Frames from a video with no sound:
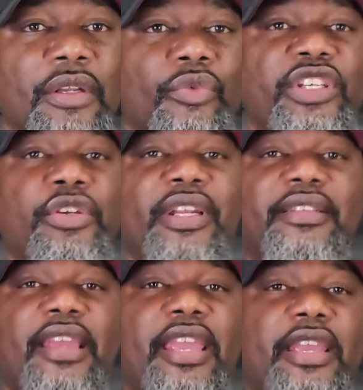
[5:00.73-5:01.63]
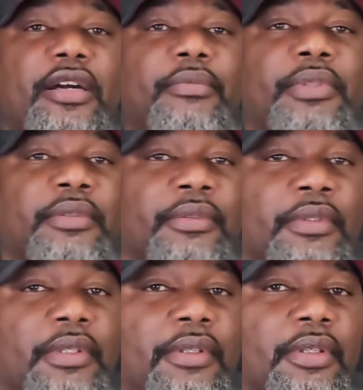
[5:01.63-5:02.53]
when you at the helm
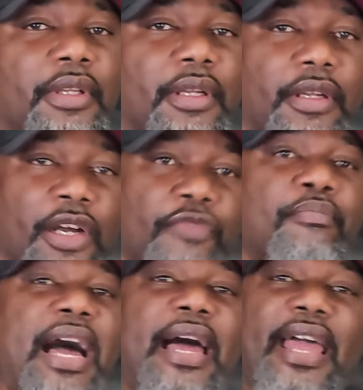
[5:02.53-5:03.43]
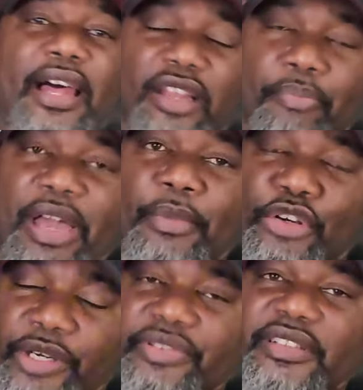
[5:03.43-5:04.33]
of my Alabama
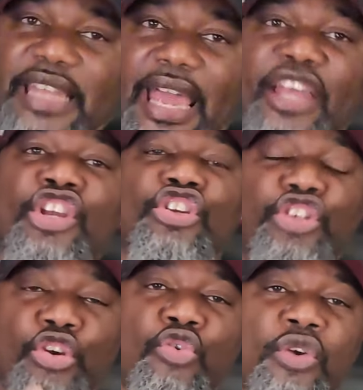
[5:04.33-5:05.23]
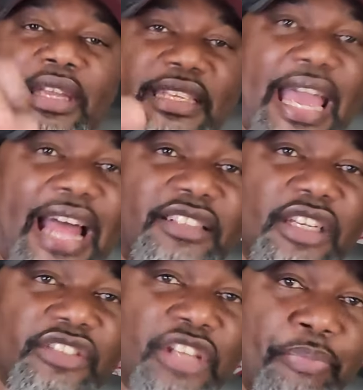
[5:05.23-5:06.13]
Crimson Tide. You got
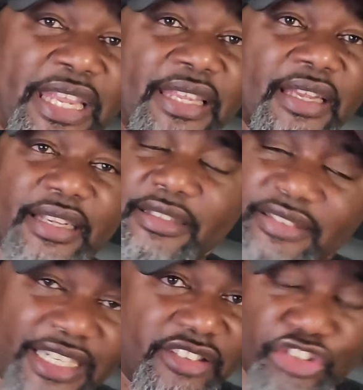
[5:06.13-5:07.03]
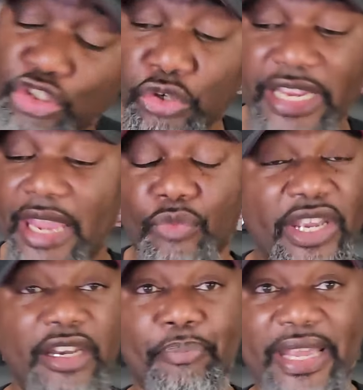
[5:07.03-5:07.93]
to be consistent. You can't
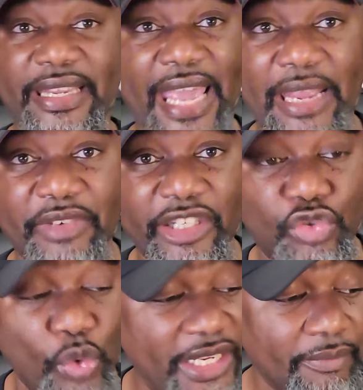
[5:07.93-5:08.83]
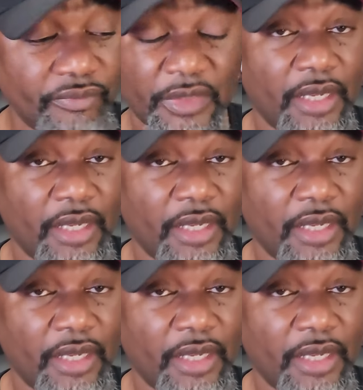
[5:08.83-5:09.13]
win a big game this week